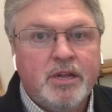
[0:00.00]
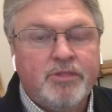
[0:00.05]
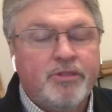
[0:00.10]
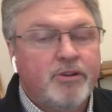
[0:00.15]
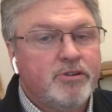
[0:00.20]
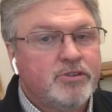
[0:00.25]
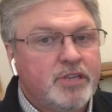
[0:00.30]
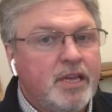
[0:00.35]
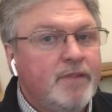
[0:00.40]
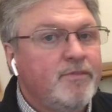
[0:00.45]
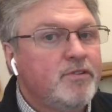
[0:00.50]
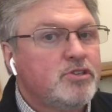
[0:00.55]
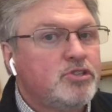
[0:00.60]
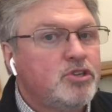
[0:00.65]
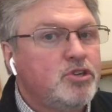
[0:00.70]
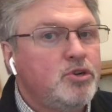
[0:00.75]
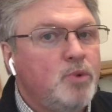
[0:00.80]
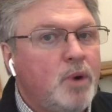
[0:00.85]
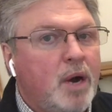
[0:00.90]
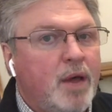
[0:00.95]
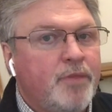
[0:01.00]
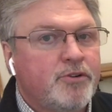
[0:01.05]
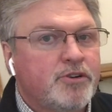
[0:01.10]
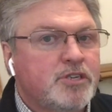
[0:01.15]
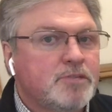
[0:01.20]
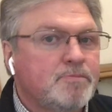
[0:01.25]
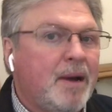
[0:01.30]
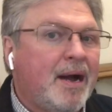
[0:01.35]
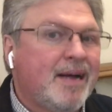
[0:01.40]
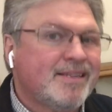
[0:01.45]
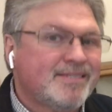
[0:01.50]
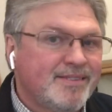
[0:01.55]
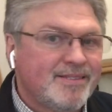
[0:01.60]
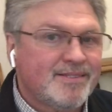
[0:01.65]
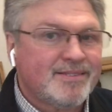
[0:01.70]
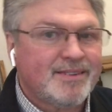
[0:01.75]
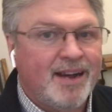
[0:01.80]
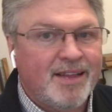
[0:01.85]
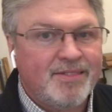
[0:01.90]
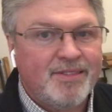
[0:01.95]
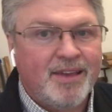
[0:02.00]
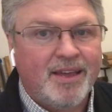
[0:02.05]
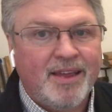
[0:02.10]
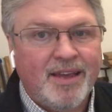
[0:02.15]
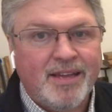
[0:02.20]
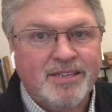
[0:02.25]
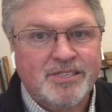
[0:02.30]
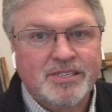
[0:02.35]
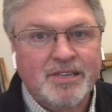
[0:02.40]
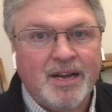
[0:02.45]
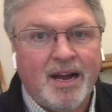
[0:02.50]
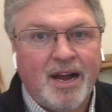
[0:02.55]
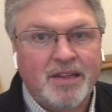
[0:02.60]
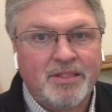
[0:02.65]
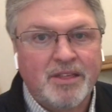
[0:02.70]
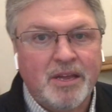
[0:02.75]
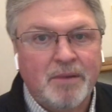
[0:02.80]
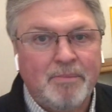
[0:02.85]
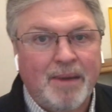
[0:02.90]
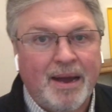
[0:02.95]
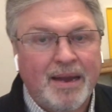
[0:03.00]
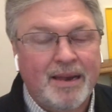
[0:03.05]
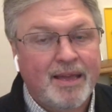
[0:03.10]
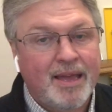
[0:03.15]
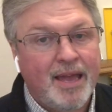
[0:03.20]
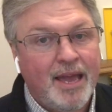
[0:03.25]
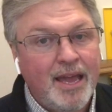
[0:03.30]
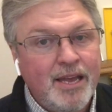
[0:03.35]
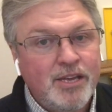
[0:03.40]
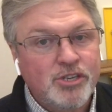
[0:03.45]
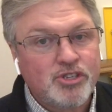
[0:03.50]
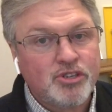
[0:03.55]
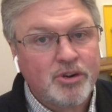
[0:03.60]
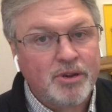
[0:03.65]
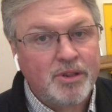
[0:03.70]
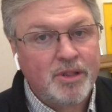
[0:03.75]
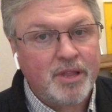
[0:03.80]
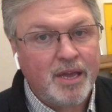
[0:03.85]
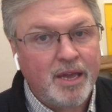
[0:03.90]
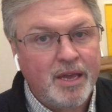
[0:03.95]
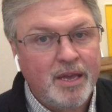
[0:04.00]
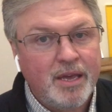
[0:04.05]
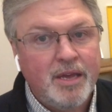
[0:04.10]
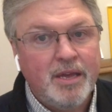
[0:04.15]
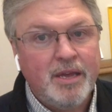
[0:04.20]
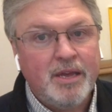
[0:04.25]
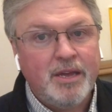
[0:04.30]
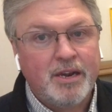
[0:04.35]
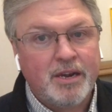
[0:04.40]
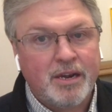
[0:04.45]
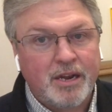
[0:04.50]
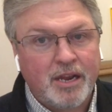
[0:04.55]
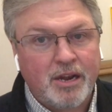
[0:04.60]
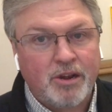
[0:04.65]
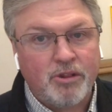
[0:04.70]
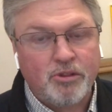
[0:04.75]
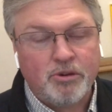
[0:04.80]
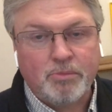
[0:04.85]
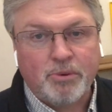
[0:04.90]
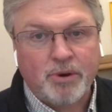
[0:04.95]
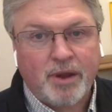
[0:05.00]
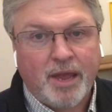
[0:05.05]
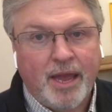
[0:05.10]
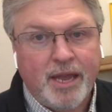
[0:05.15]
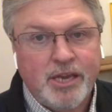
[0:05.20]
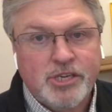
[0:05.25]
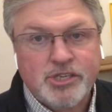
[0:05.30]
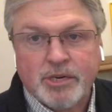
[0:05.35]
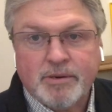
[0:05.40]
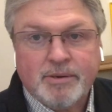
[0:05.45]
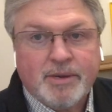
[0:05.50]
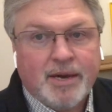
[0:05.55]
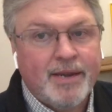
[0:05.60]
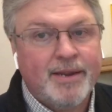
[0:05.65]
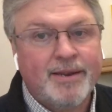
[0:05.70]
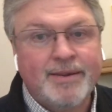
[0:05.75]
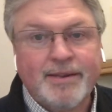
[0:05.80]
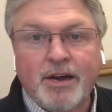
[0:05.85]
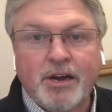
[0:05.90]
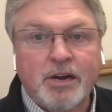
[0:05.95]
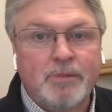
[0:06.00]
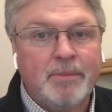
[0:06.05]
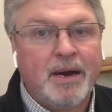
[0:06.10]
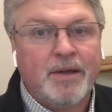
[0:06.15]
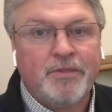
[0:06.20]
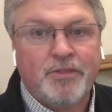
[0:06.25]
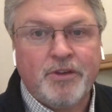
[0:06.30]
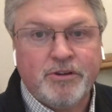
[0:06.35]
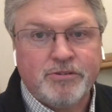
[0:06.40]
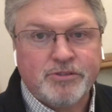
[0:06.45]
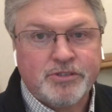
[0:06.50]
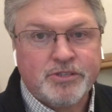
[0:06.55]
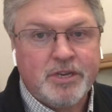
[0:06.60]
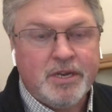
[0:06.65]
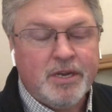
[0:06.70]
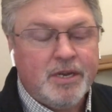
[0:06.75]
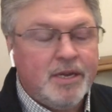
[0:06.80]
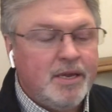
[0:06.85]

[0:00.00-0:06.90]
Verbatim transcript: There's even two other spots inside that headstock that might occasionally need lubrication. I didn't talk about those.